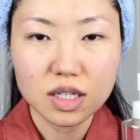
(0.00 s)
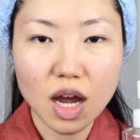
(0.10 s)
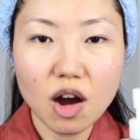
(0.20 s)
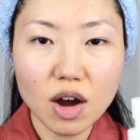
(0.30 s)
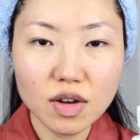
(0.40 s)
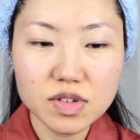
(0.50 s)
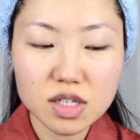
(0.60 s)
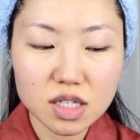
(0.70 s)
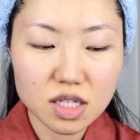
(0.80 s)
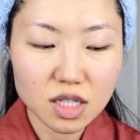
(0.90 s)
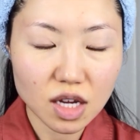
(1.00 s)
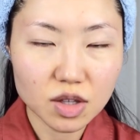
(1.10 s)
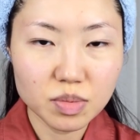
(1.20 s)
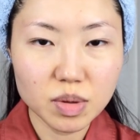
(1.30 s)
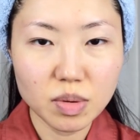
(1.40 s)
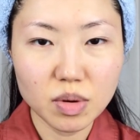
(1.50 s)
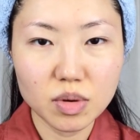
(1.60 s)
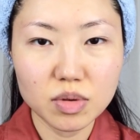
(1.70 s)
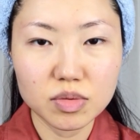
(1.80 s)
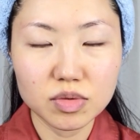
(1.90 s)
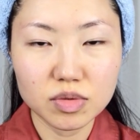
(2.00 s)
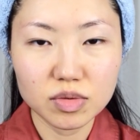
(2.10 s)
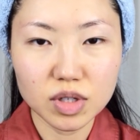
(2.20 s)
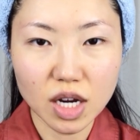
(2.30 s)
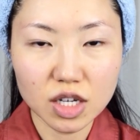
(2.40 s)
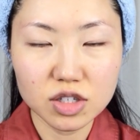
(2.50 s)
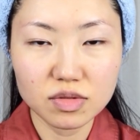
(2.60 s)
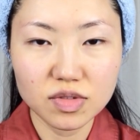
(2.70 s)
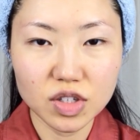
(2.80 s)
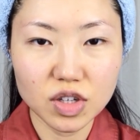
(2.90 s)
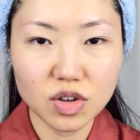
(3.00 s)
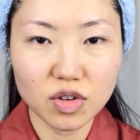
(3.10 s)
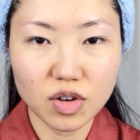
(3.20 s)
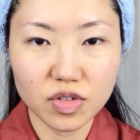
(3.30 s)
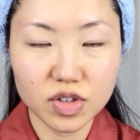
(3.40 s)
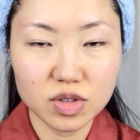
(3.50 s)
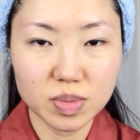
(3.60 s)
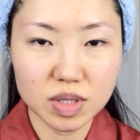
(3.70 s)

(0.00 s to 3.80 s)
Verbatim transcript: Now I've seen other people reaction video on this